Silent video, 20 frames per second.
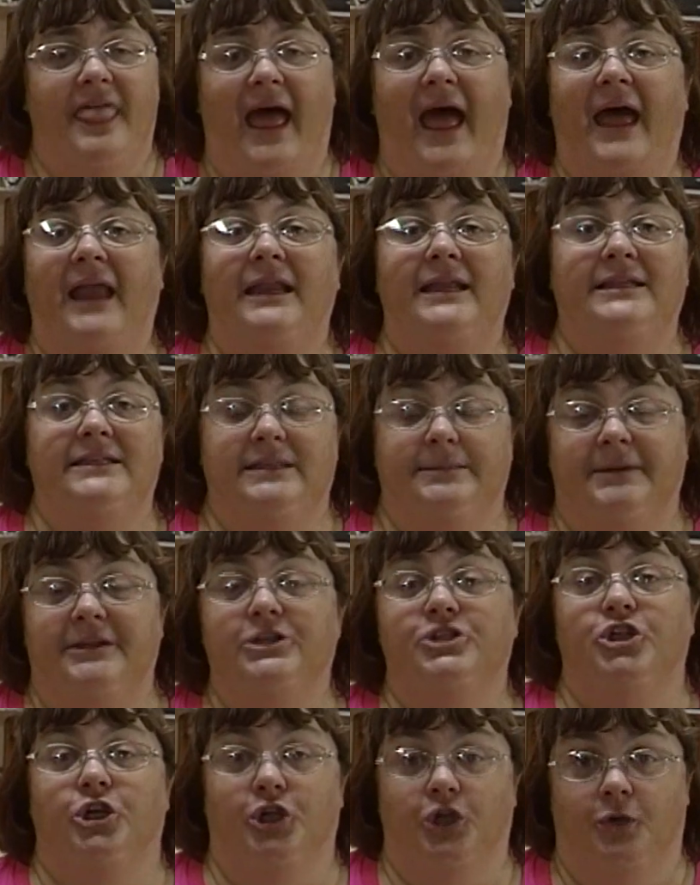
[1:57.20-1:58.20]
That is a
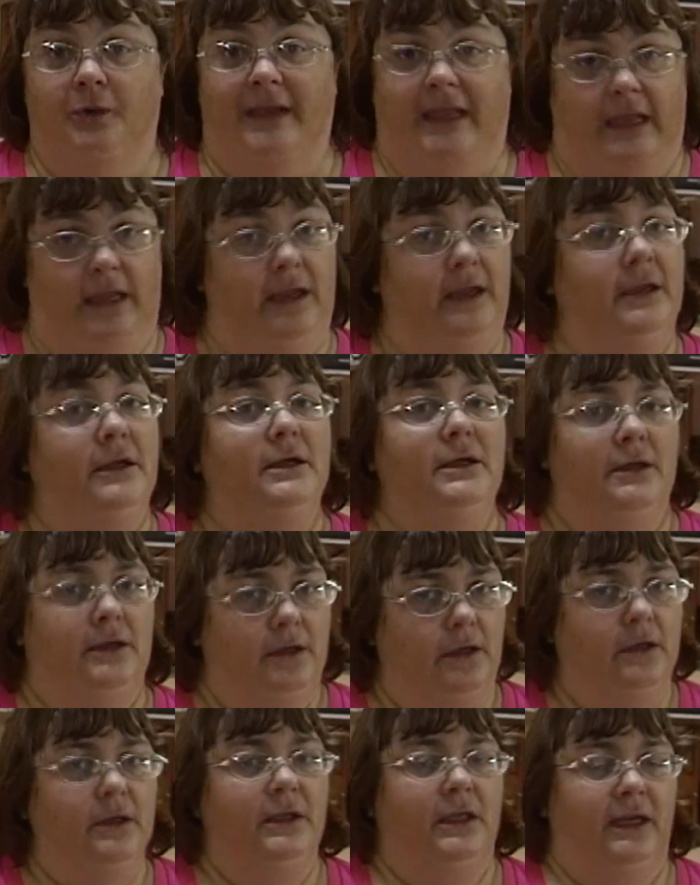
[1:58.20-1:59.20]
bunch of hooey.
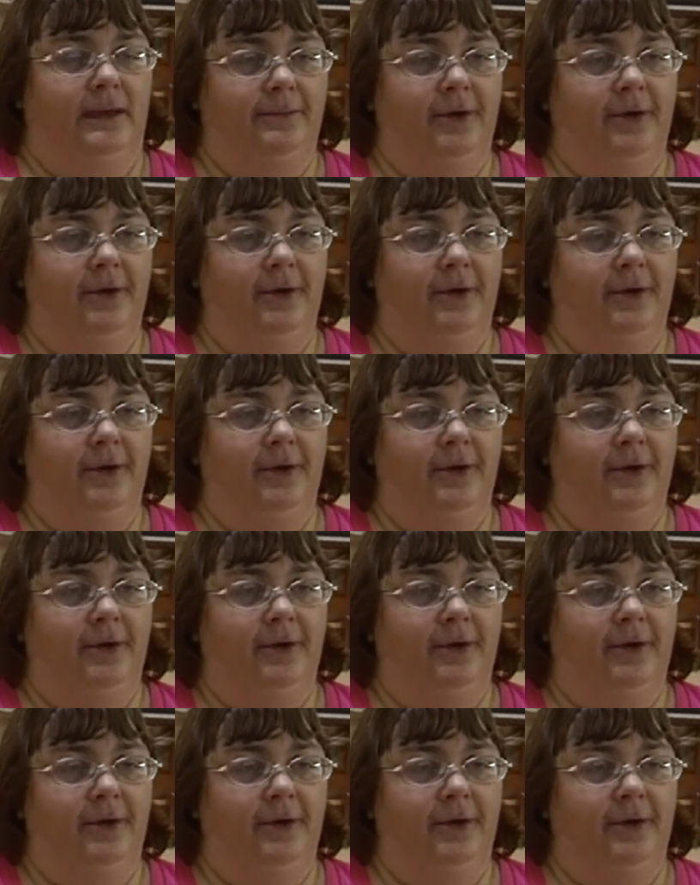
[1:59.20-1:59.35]
Get